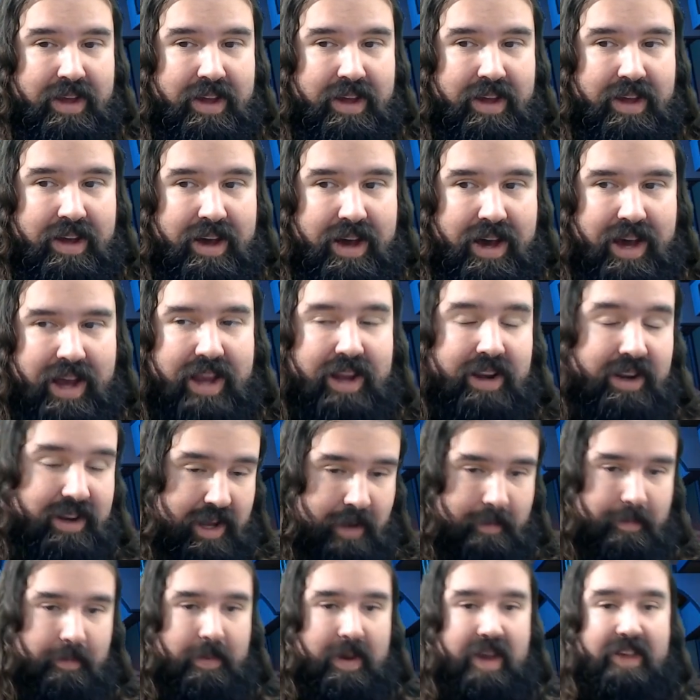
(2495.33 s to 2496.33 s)
uh, in
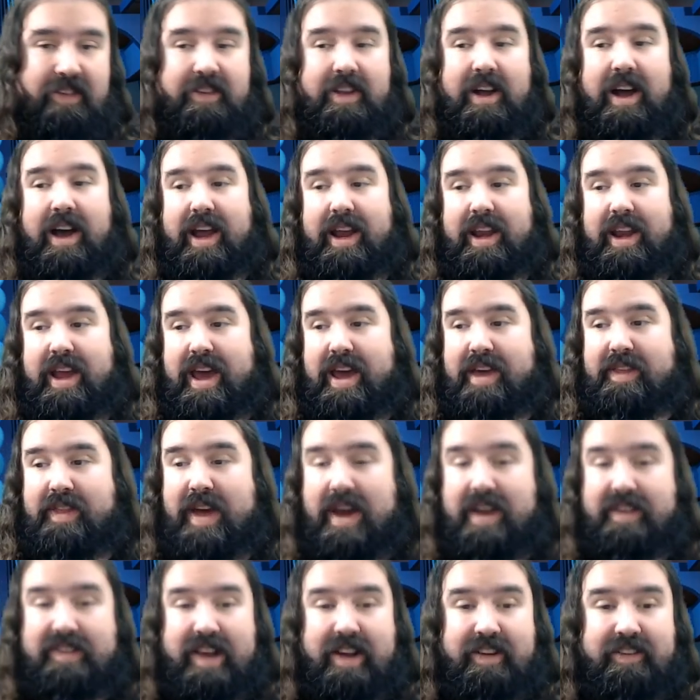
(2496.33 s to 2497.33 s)
Deep Space Nine, mm-hmm. and
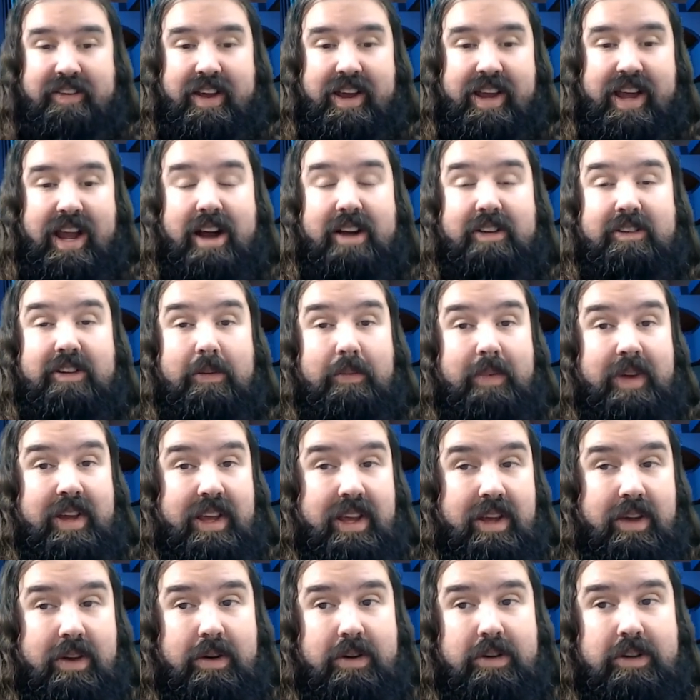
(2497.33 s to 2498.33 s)
that was actually a character we
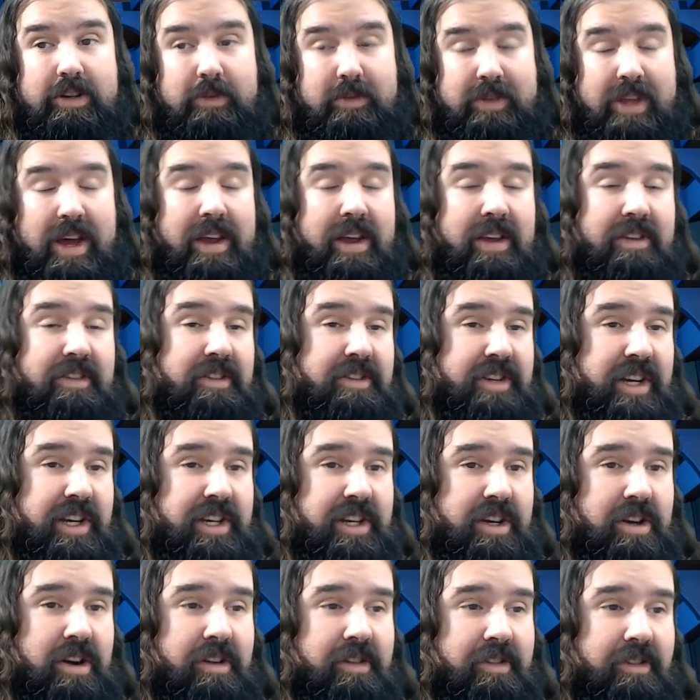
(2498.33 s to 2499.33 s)
used without using
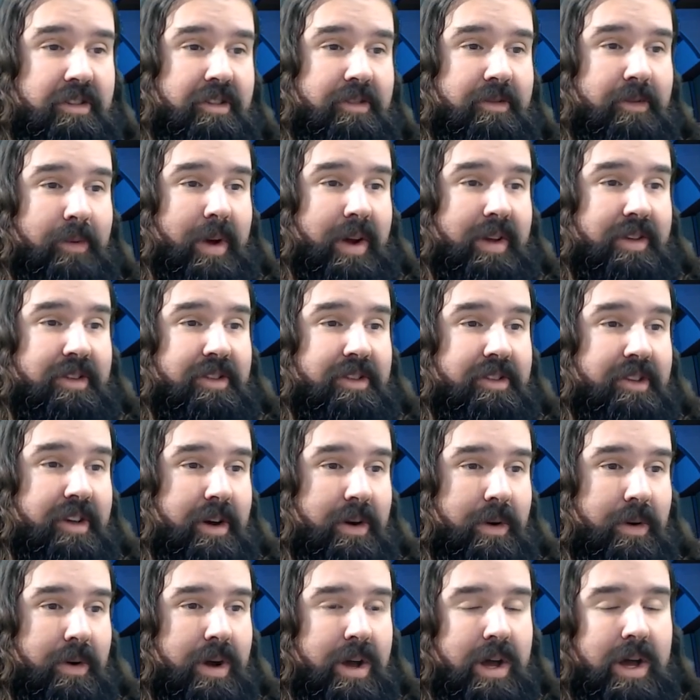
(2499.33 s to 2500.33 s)
J.G. Hertzler's voice.
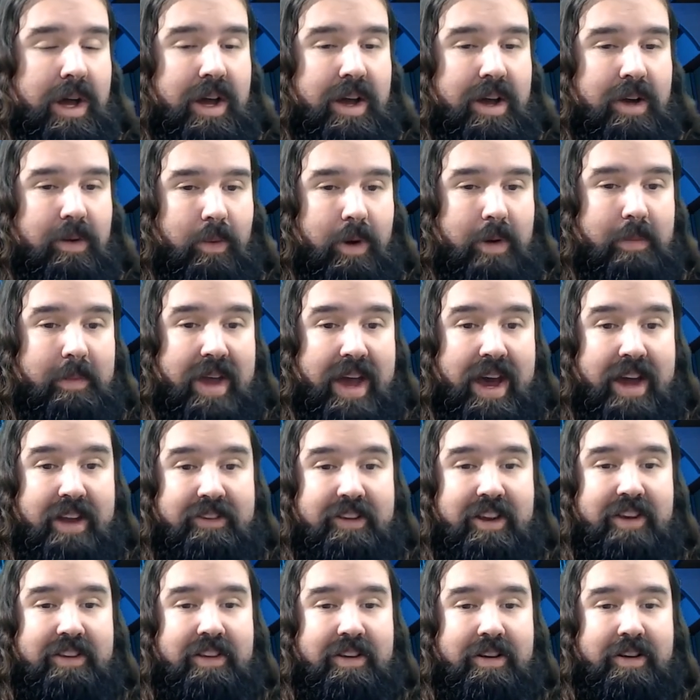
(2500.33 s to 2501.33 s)
So when we
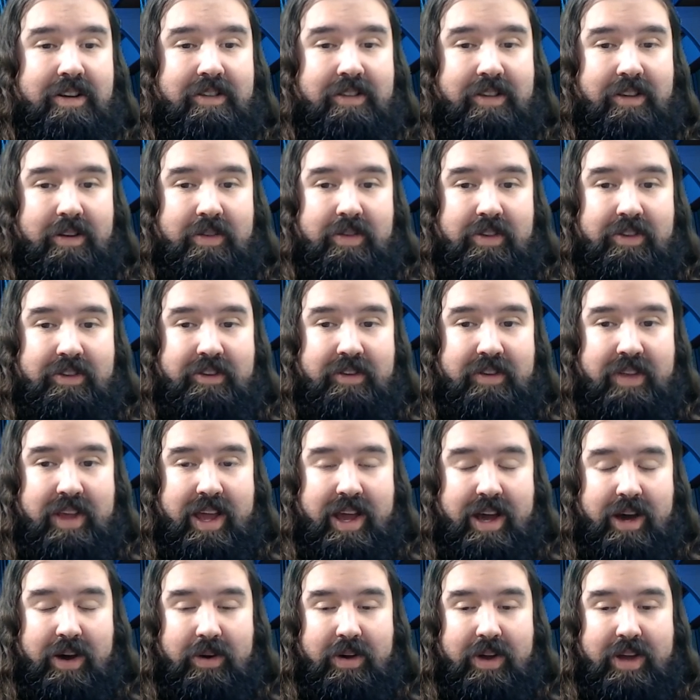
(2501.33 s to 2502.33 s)
had J.G. Hertzler in the
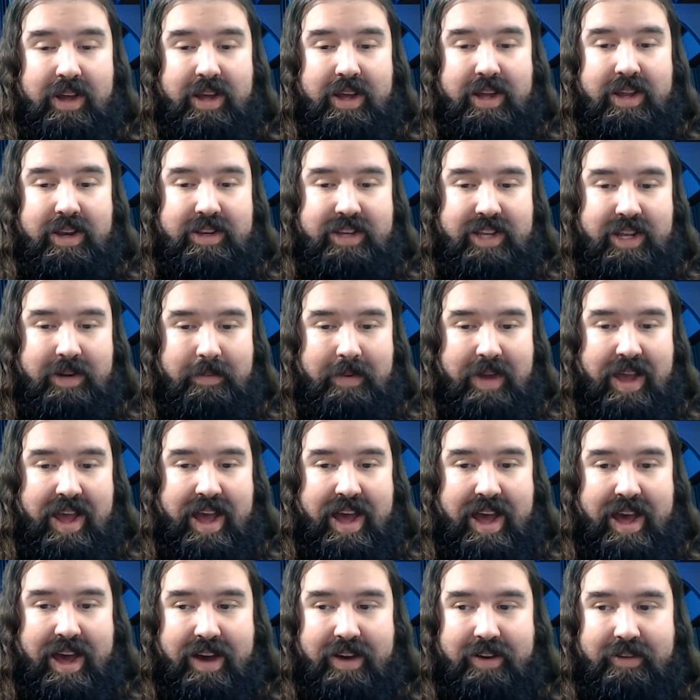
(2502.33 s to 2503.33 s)
studio, did we
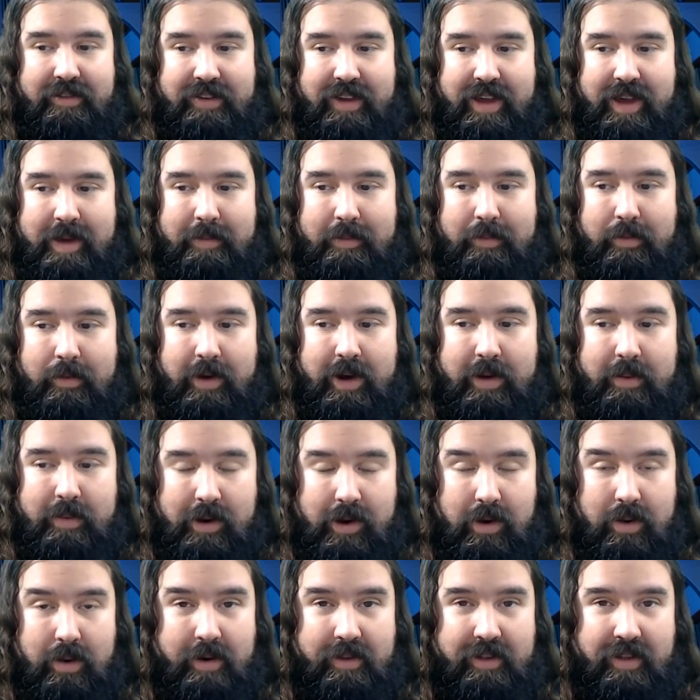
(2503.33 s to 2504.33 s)
have him
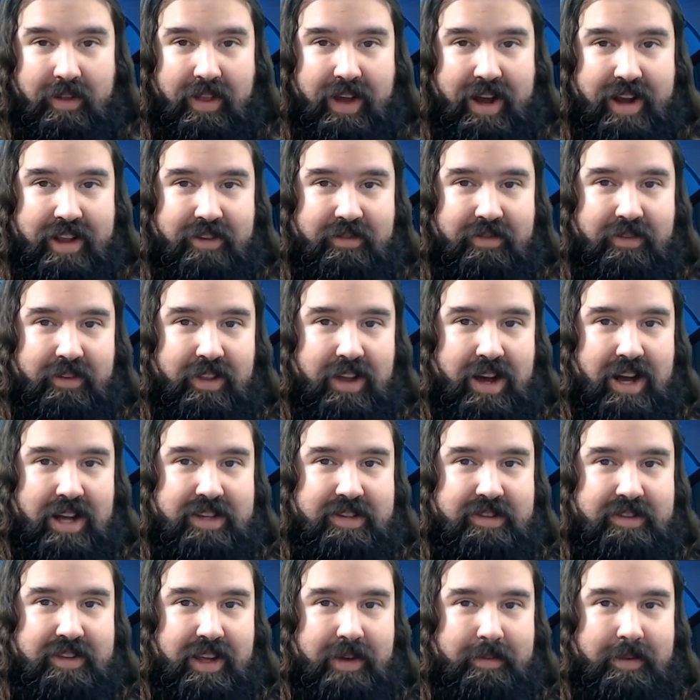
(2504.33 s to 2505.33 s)
re-record the lines for
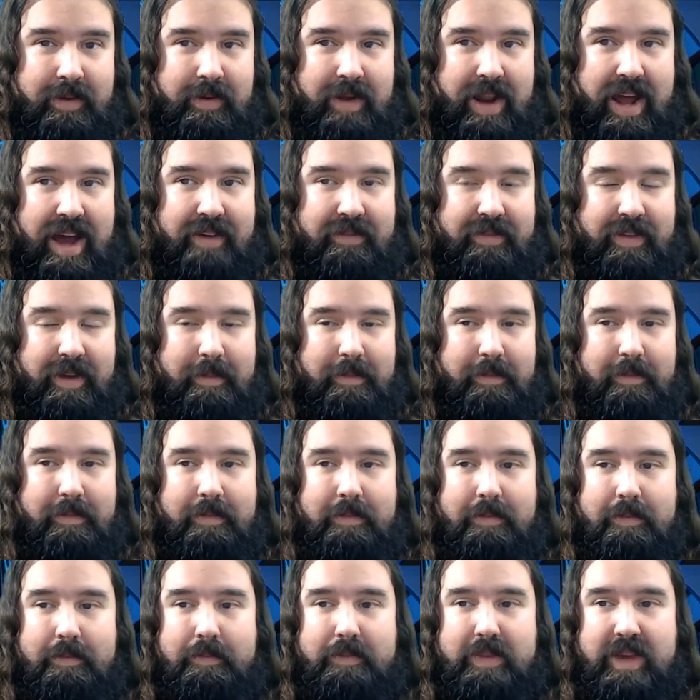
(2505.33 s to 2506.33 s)
Laas so that we would have
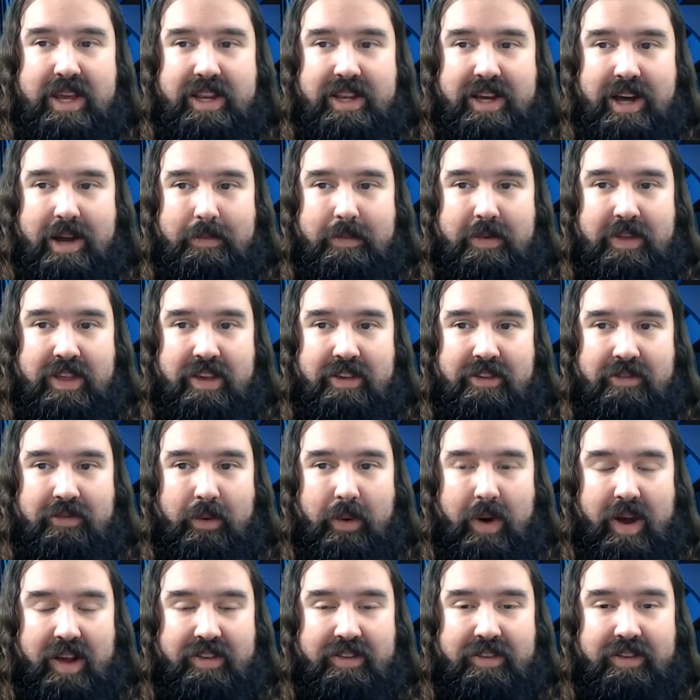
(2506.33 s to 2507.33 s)
them be done with his
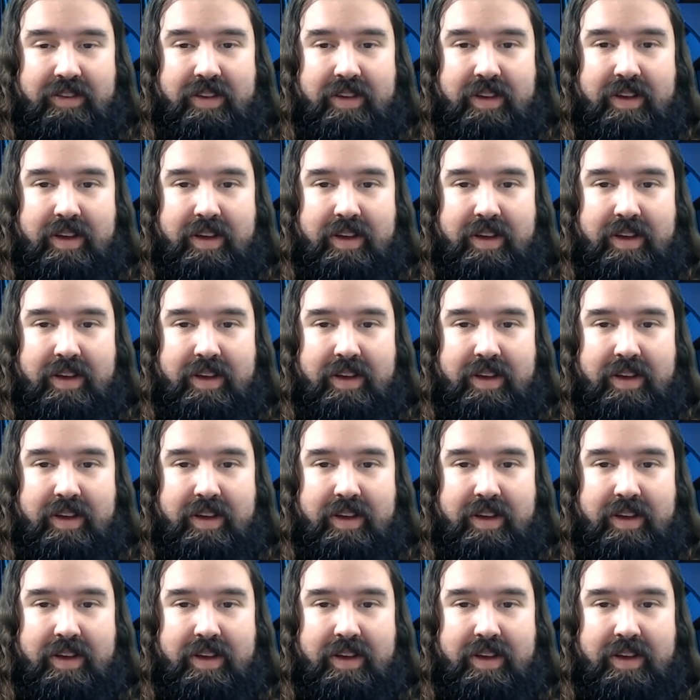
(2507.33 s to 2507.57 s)
voice?